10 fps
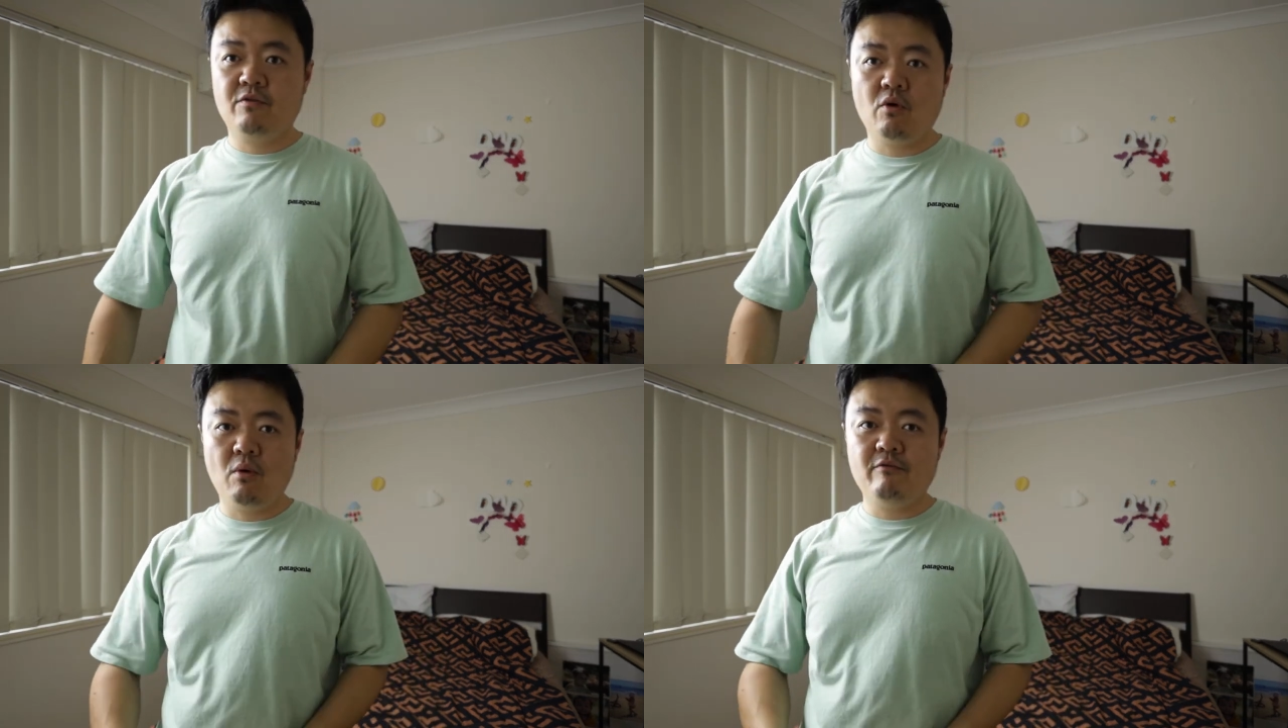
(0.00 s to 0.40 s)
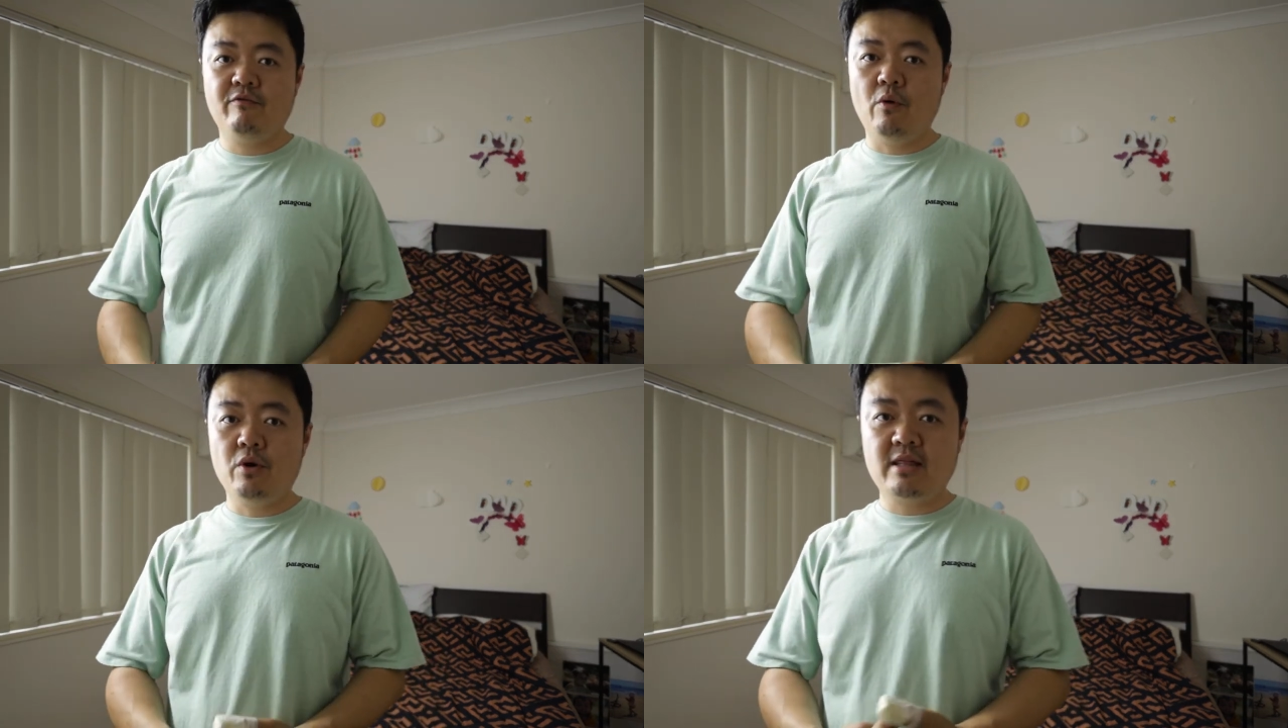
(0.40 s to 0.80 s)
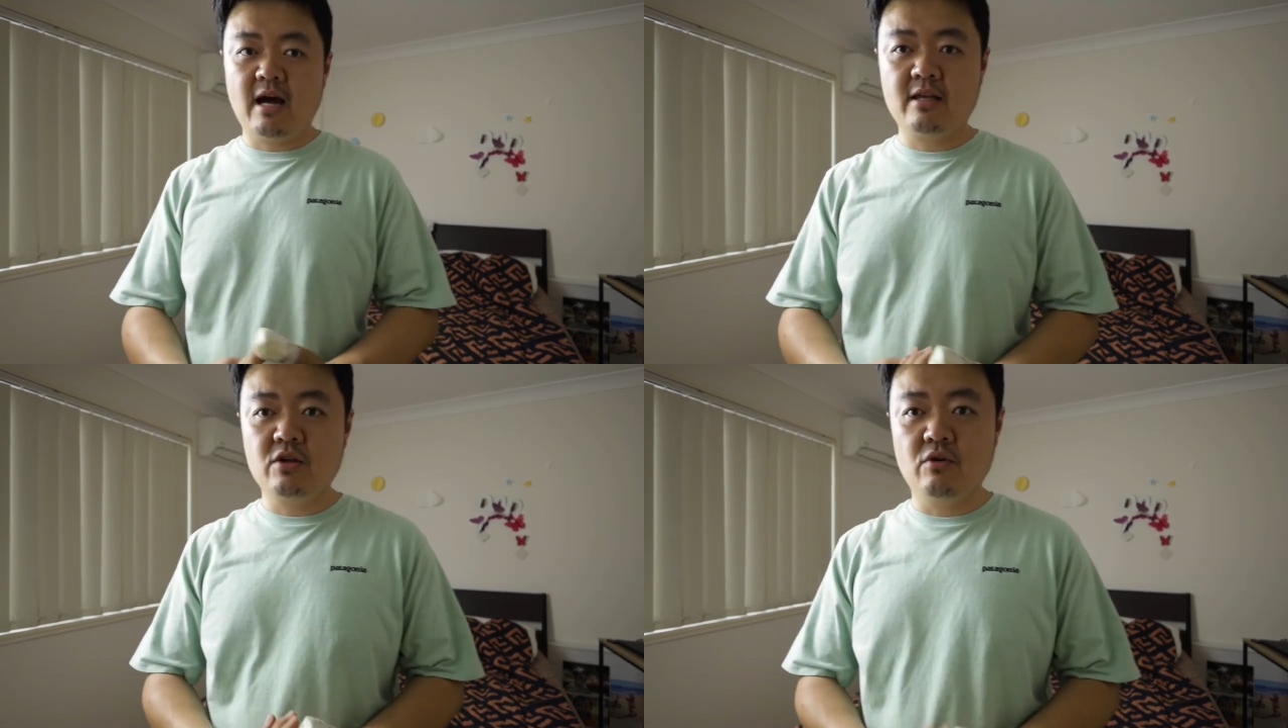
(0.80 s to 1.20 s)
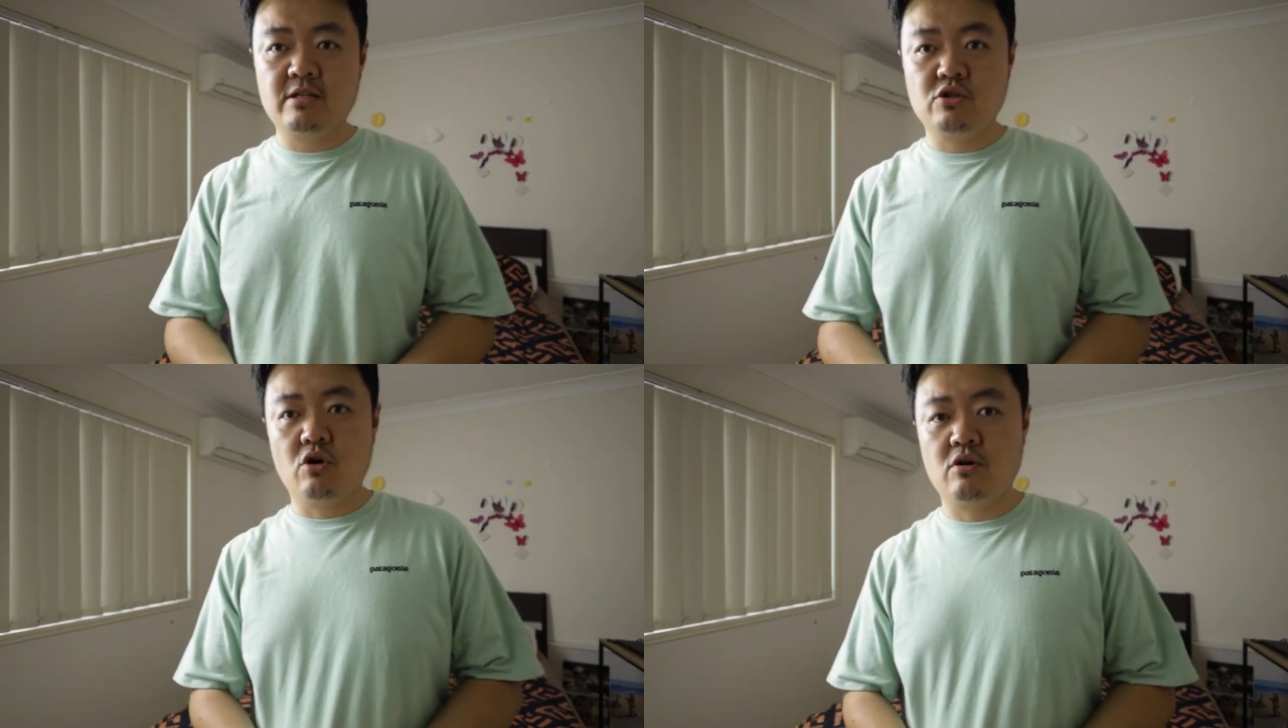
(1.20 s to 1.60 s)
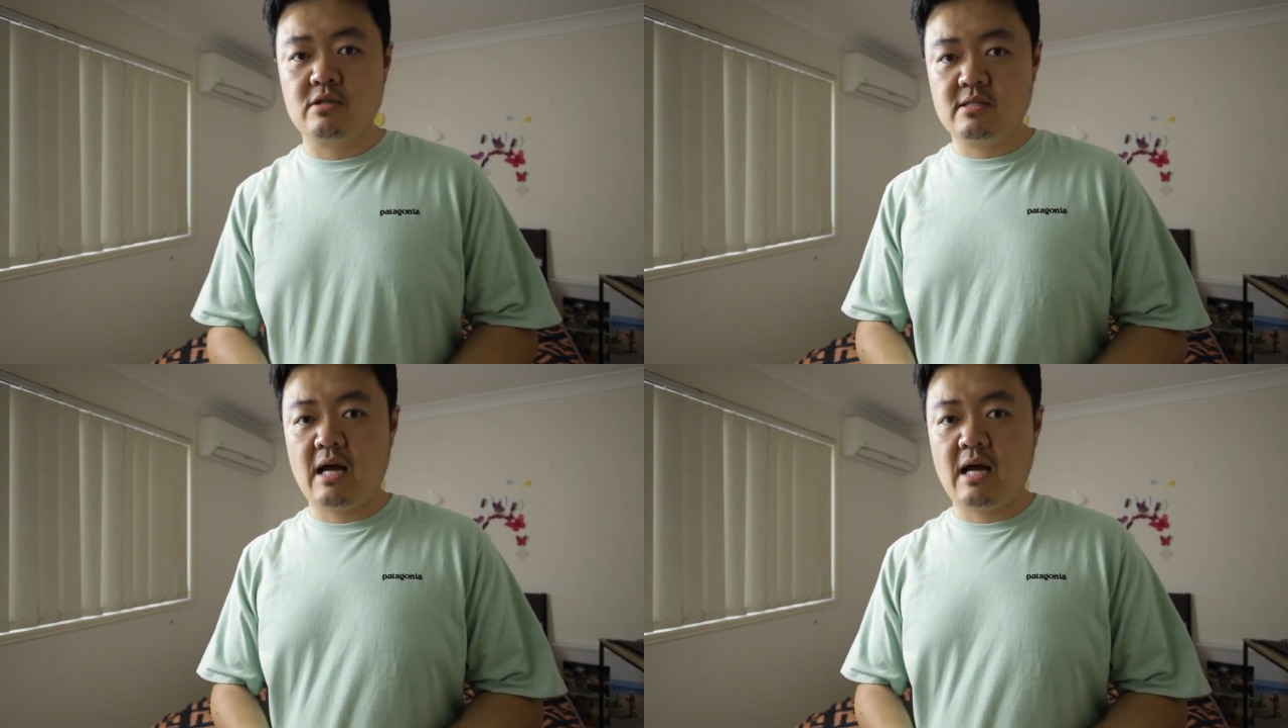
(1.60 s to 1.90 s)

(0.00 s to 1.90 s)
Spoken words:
for $149.